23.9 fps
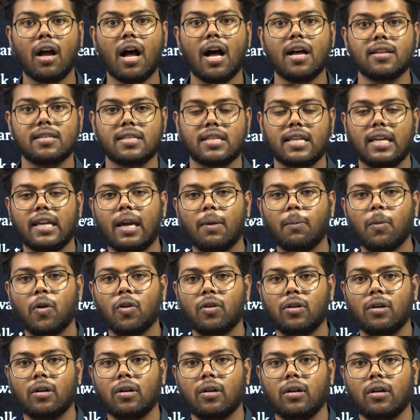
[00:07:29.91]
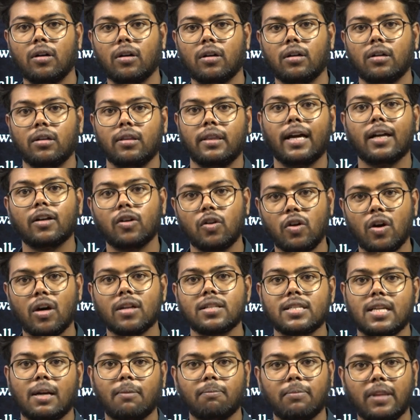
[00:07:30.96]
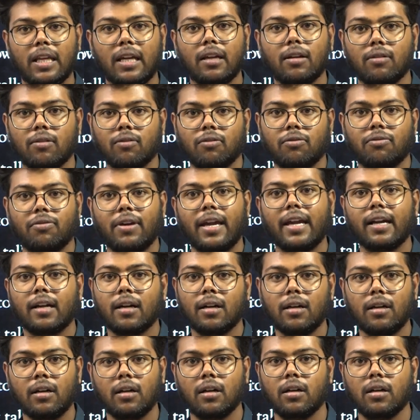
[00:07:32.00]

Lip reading: asking about, that you are something faked,